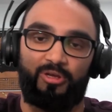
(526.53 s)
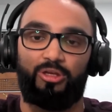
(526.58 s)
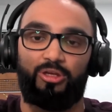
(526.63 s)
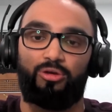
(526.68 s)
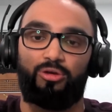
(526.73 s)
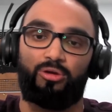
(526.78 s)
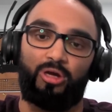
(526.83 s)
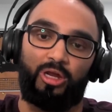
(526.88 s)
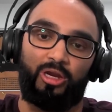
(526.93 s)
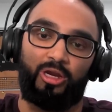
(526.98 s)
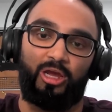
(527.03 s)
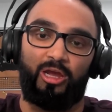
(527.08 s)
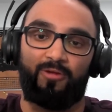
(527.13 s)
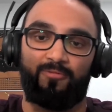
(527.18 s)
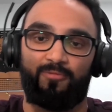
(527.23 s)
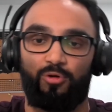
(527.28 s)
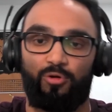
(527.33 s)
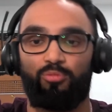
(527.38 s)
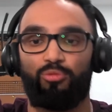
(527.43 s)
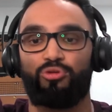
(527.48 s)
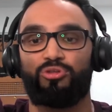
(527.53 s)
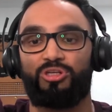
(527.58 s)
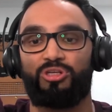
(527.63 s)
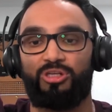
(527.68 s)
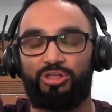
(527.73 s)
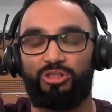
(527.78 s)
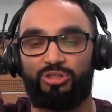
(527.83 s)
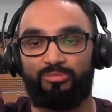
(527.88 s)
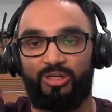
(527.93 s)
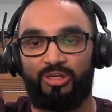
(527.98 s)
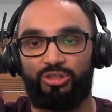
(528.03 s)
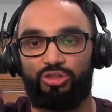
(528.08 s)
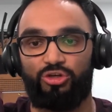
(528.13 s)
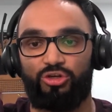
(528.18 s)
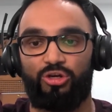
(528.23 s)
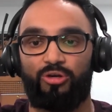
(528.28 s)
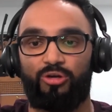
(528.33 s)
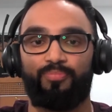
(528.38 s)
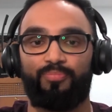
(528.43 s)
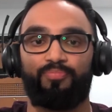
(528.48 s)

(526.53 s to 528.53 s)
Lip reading: You got to have a homogeneous mixture.